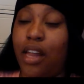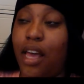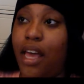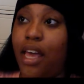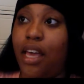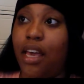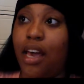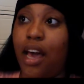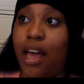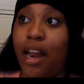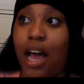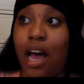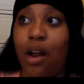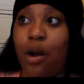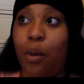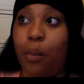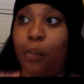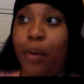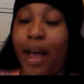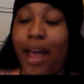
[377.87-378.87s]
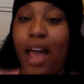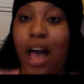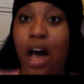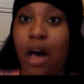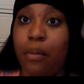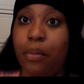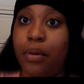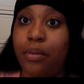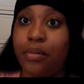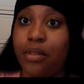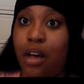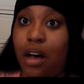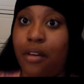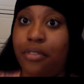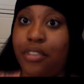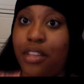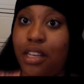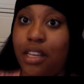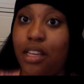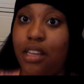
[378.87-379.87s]
Like, and I don't buy albums
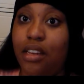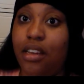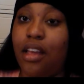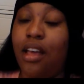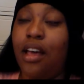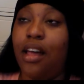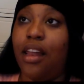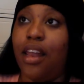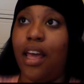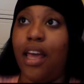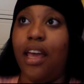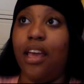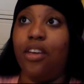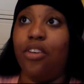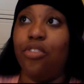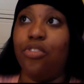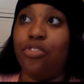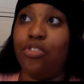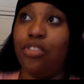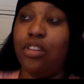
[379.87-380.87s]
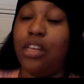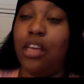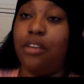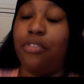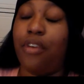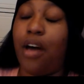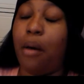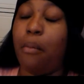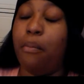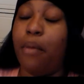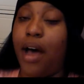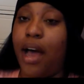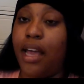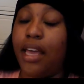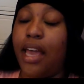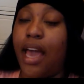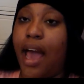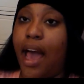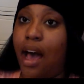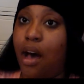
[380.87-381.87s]
often. Like, usually if I
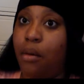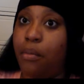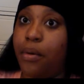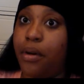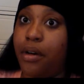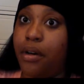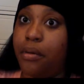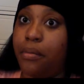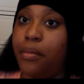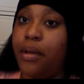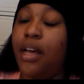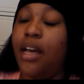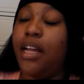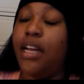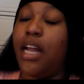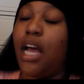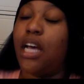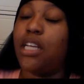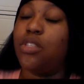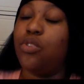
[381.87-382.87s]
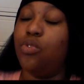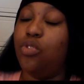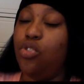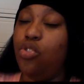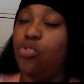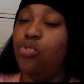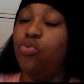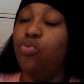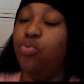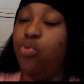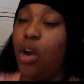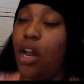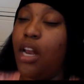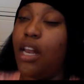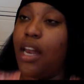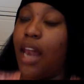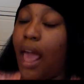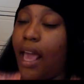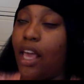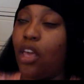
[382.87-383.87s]
buy your album, that's, you
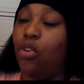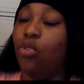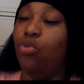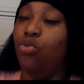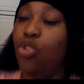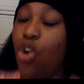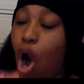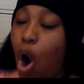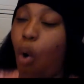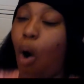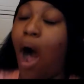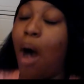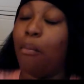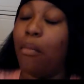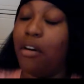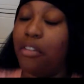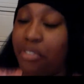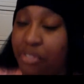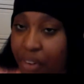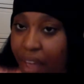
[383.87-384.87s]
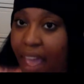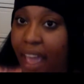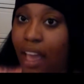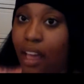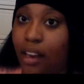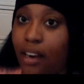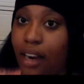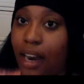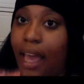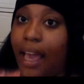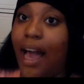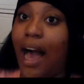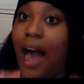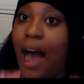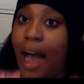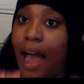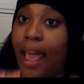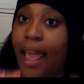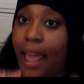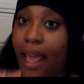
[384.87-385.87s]
really, like, you know I'm a fan. Like,
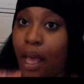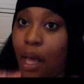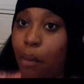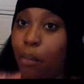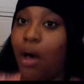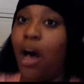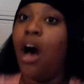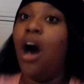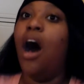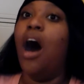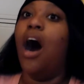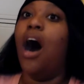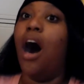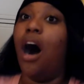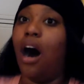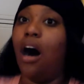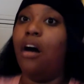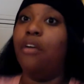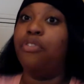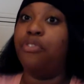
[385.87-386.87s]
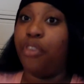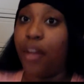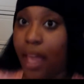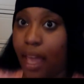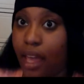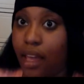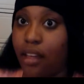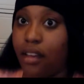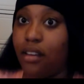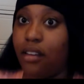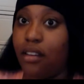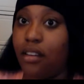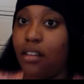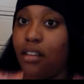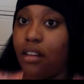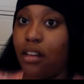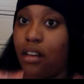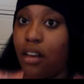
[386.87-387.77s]
I am a fan.